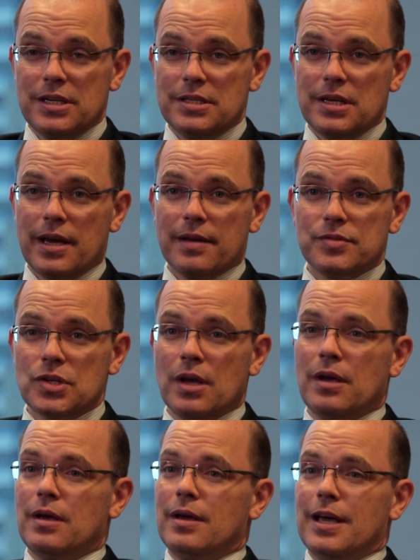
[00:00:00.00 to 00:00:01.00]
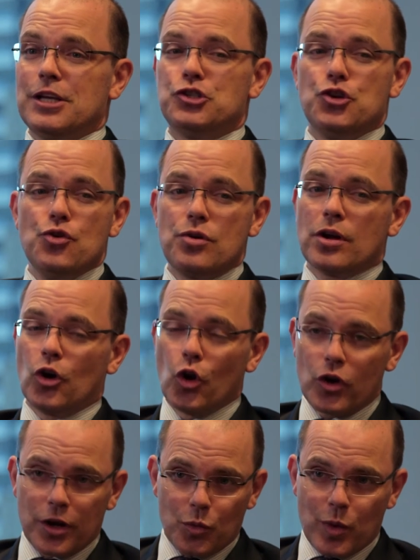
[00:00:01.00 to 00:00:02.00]
ETFs is you can
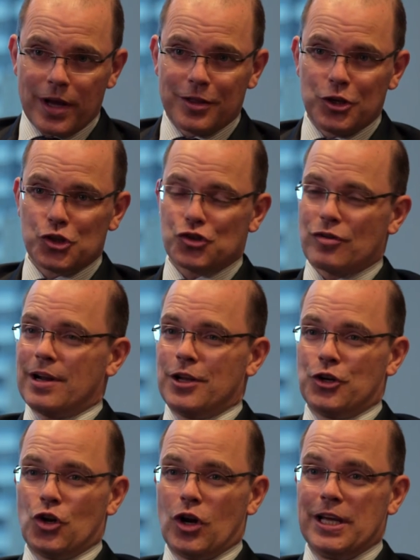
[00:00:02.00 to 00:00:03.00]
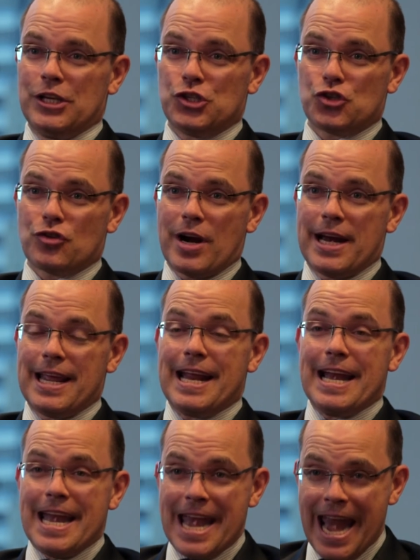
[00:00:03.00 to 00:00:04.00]
look at where the Australian dollar is trading
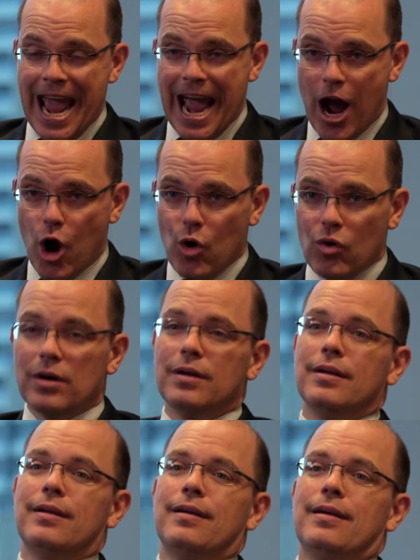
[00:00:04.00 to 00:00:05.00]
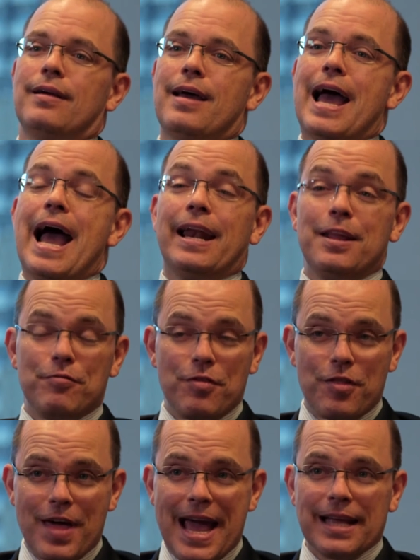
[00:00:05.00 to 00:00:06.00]
now, and
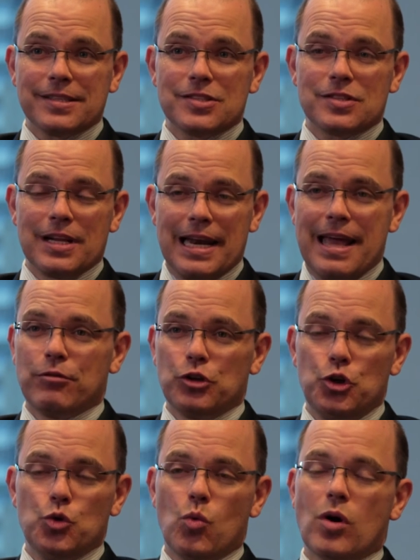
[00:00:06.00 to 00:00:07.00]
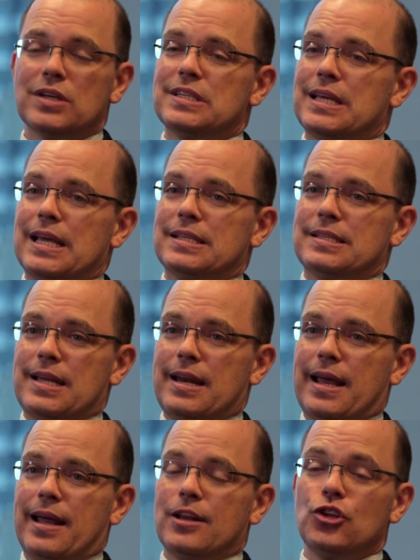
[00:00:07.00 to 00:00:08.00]
if that's the level you want to get set
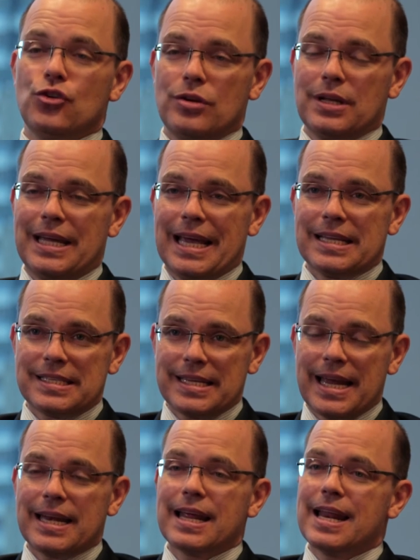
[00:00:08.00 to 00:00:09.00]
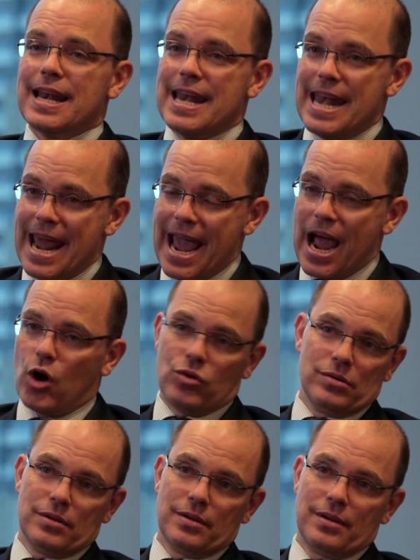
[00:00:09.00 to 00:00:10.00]
at, you can get set now.
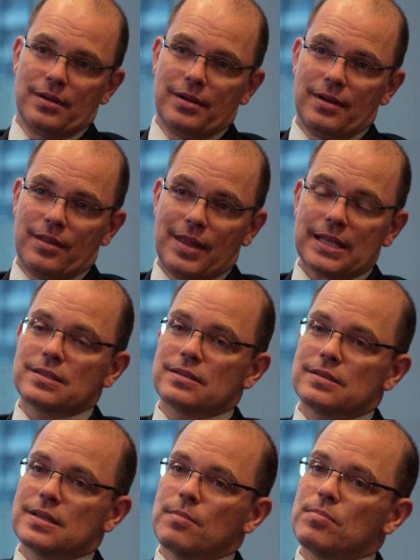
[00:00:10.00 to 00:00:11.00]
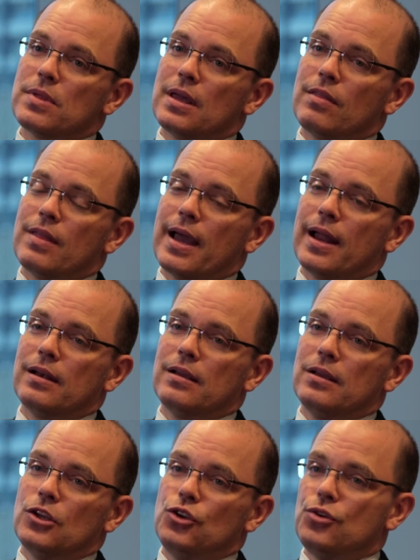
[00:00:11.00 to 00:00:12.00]
That's something that
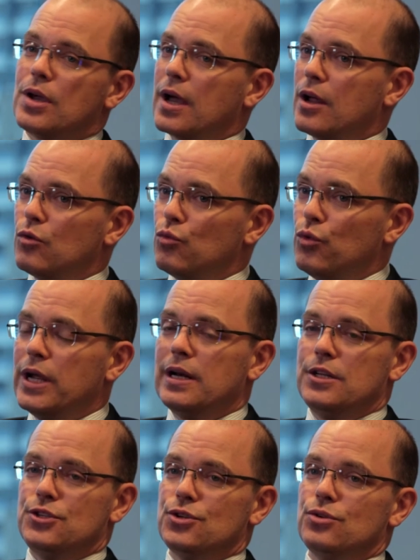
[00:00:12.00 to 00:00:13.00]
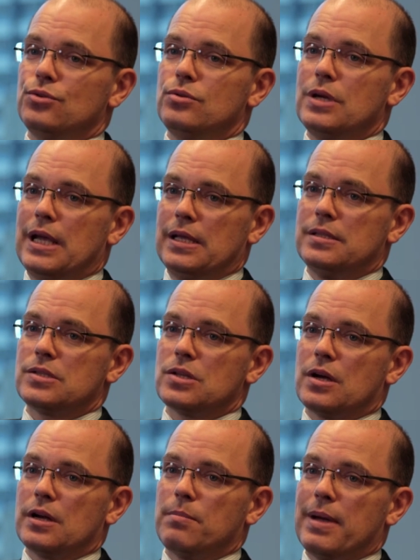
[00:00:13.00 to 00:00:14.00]
you can't really do
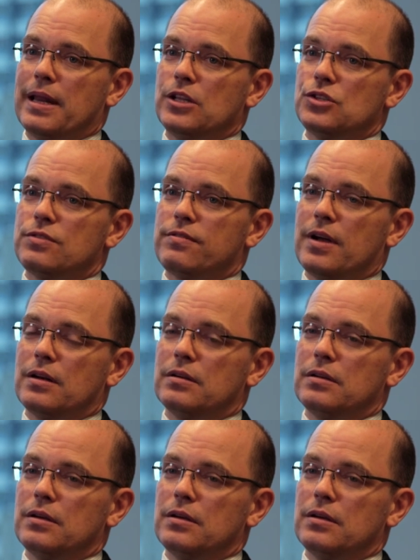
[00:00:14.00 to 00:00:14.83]
inside a managed fund.